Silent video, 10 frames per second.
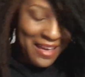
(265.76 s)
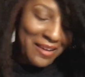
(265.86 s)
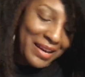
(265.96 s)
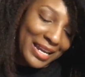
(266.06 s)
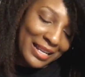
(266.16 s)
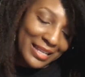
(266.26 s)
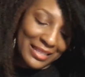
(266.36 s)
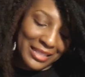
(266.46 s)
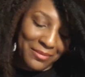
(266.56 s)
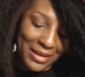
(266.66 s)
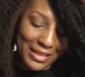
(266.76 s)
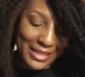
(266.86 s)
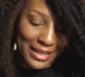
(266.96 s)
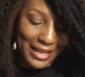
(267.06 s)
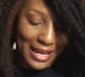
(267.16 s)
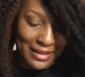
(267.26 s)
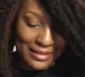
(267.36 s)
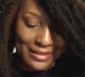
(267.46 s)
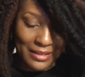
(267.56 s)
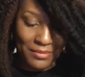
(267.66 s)
All right, and let's see what else I got in
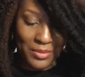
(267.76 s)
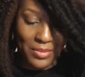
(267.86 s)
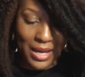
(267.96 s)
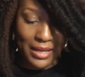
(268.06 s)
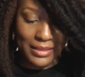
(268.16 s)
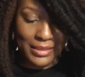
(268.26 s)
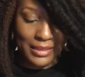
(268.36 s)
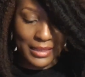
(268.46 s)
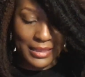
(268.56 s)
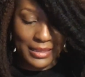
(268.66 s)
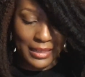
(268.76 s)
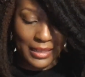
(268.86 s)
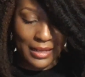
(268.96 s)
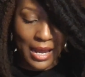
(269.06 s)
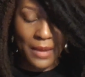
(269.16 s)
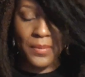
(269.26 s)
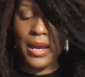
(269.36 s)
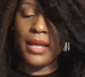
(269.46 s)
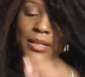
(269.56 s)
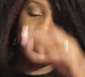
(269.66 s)
this lovely box. Let's see.
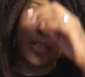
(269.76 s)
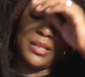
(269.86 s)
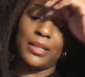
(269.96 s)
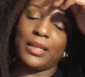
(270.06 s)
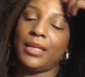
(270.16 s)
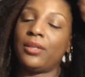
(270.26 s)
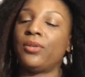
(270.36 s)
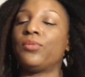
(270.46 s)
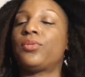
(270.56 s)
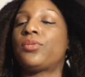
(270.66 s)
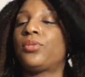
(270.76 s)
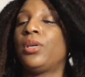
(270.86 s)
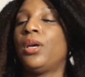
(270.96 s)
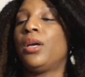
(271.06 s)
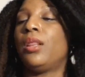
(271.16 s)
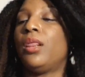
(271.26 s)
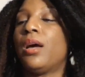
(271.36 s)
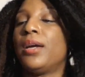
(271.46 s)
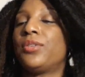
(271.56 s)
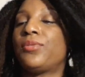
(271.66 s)
Hyperallergenic Ecos
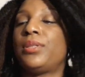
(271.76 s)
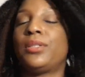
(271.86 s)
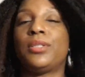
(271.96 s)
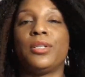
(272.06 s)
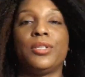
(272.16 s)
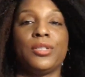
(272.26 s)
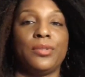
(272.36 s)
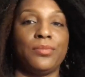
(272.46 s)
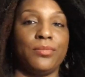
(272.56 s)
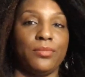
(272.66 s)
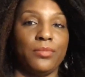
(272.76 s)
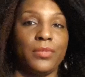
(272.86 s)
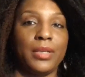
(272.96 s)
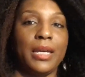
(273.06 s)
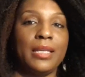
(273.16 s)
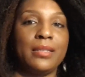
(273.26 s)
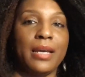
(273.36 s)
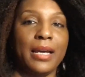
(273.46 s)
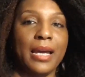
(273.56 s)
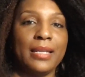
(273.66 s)
laundry detergent. Okay, so
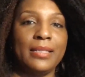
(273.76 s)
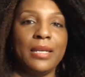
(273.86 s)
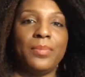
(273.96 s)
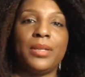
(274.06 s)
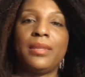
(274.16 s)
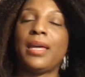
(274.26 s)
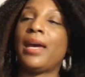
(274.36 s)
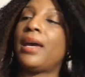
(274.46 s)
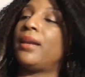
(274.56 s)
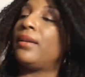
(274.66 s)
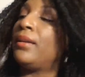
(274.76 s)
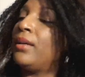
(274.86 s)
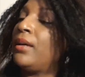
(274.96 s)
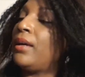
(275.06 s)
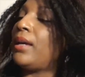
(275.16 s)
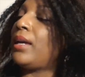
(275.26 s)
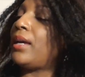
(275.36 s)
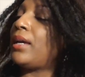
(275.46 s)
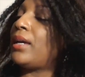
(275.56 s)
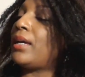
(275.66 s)
I got a sample of that.
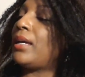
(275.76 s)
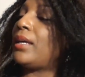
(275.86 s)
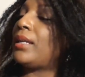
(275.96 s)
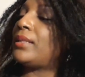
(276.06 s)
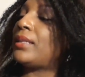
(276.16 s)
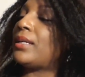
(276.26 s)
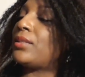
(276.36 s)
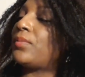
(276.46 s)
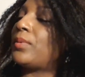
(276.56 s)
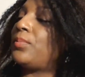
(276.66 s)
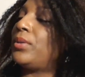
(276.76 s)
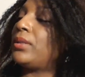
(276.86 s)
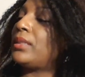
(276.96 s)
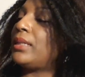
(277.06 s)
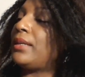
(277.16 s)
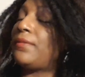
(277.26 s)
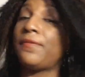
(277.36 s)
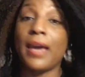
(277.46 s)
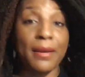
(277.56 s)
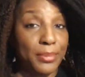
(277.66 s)
And it says with built-in
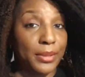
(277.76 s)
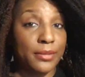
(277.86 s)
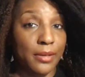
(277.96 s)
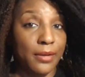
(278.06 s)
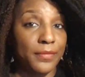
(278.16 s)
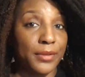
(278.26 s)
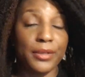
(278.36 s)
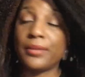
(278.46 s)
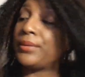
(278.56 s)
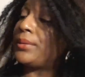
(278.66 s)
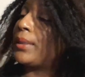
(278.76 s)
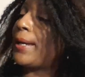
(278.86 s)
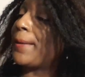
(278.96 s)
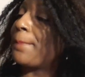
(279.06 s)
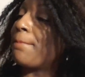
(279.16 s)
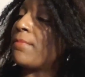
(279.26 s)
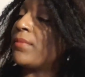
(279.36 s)
fabric softener. Okay.